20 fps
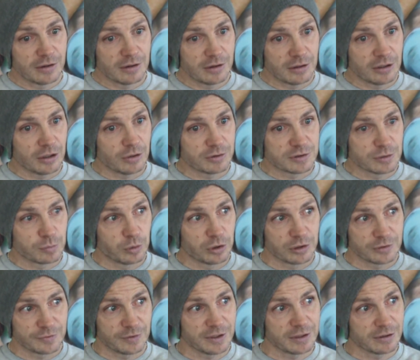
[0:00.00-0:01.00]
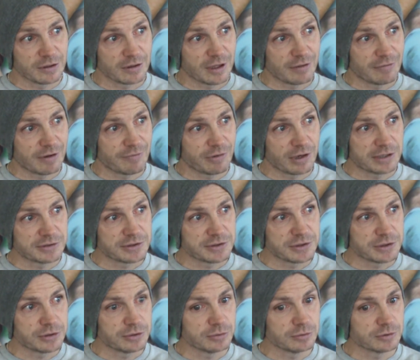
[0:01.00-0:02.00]
you know, it's the worst thing that they've ever had to
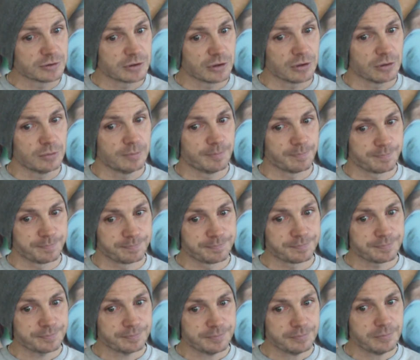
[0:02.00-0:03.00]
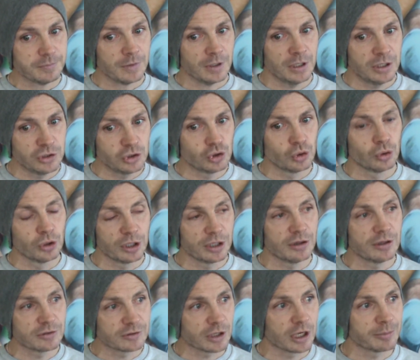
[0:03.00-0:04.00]
do. So enjoy
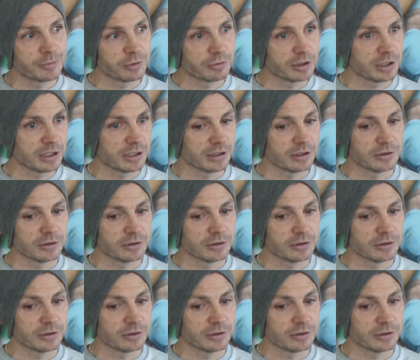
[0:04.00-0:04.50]
the time you're in it